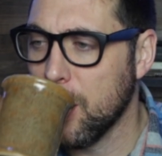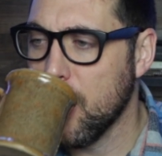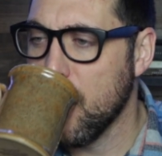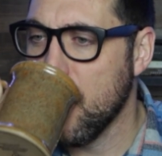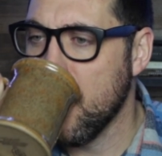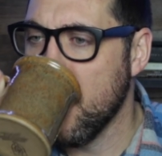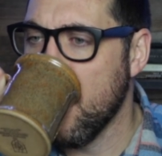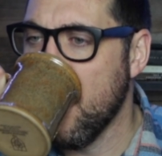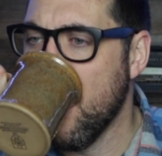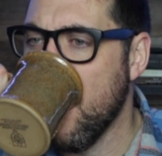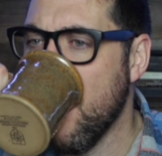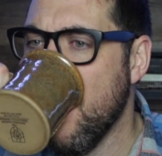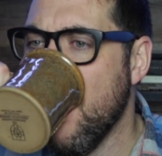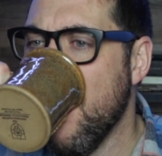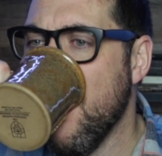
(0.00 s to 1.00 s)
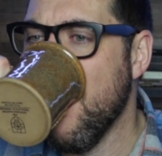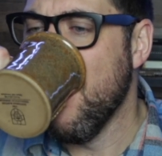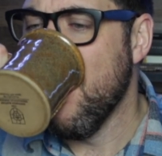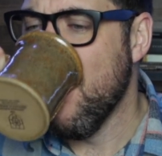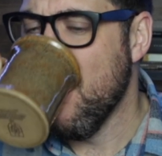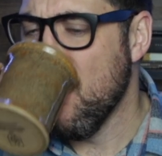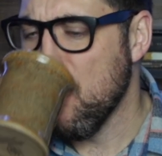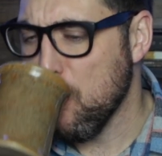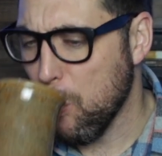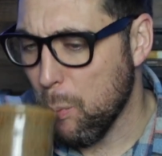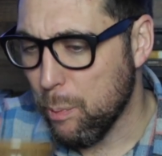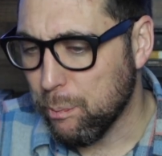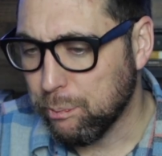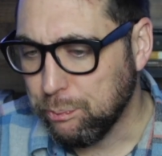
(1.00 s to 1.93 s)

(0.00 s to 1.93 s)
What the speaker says: [no speech]